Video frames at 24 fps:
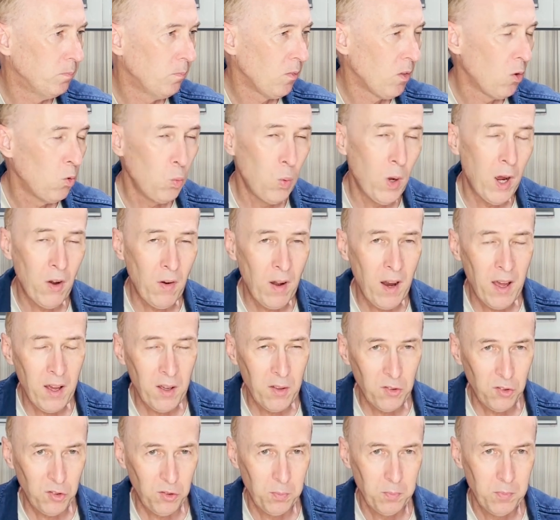
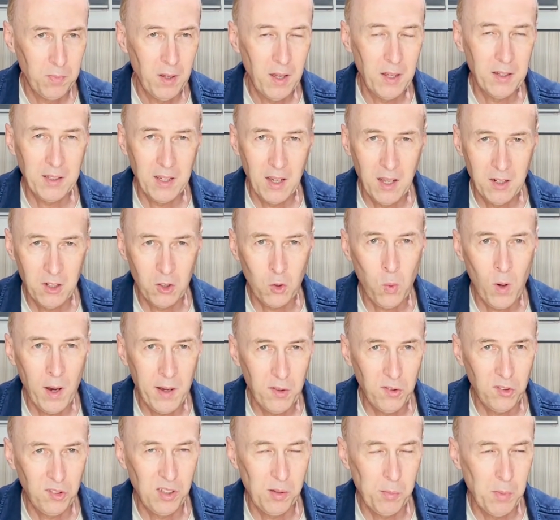Whereas, again,
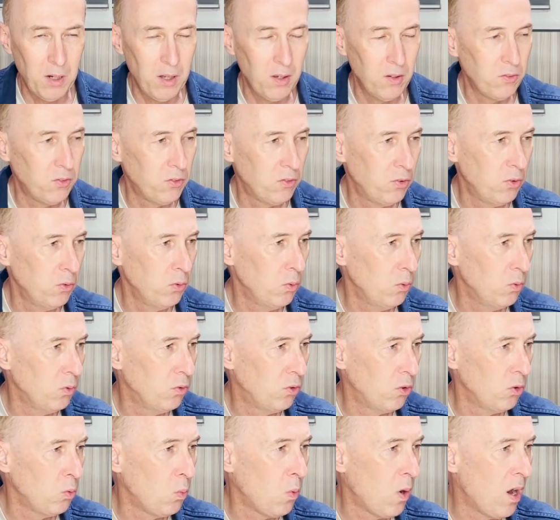quite similar
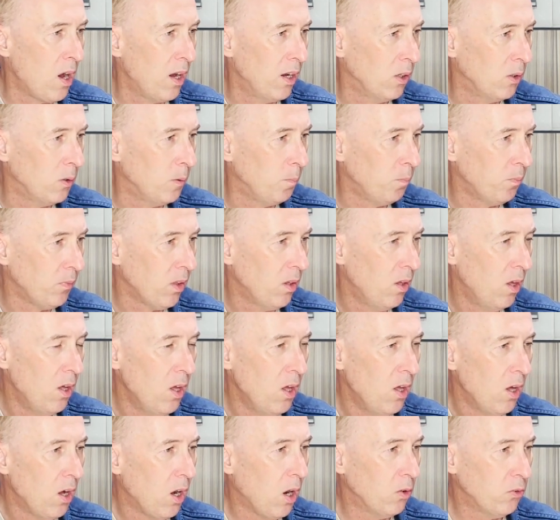to while.
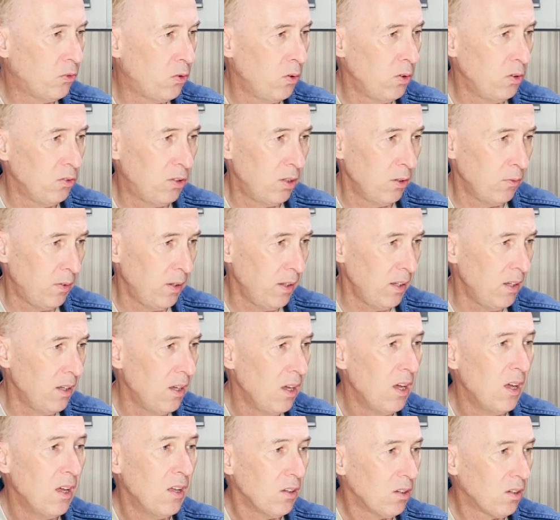Alternatively,
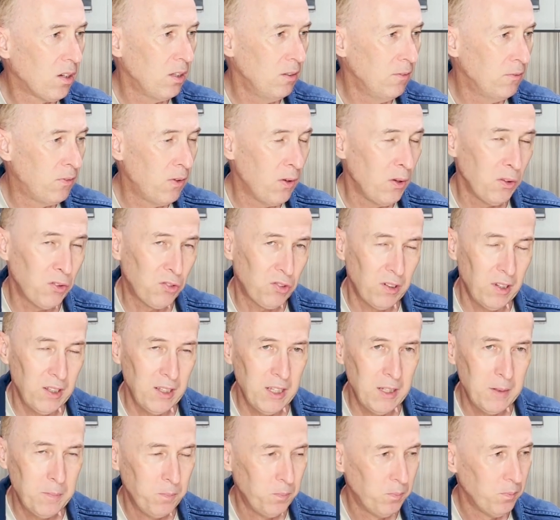
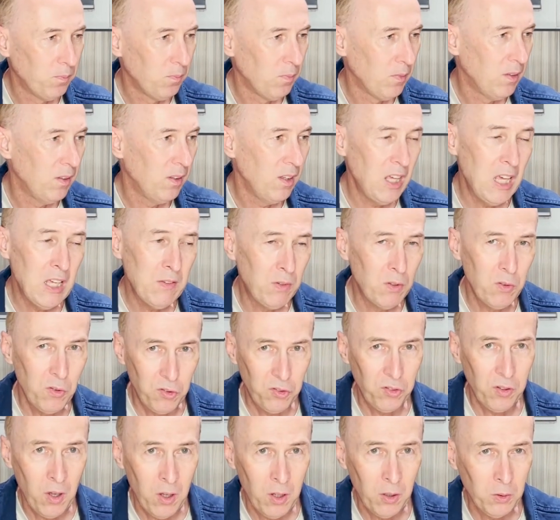conversely, even
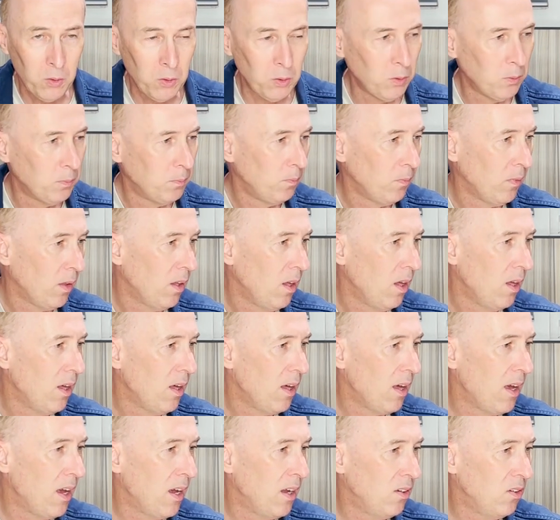so,
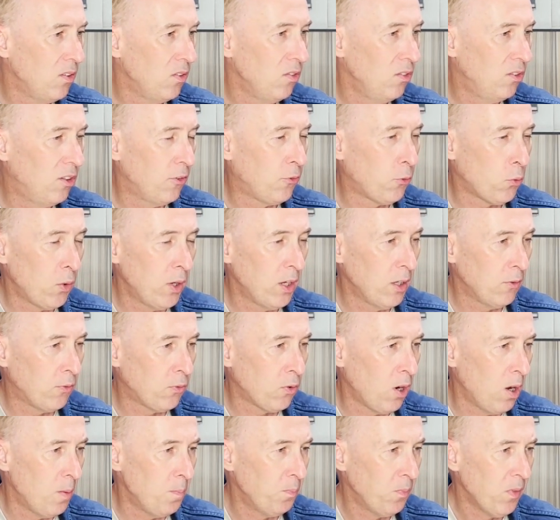and differing
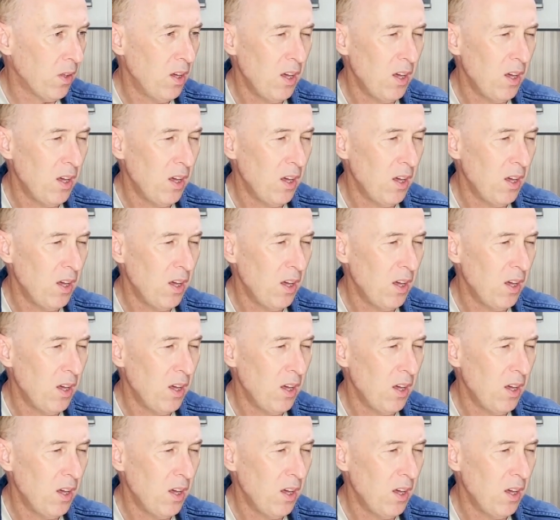from.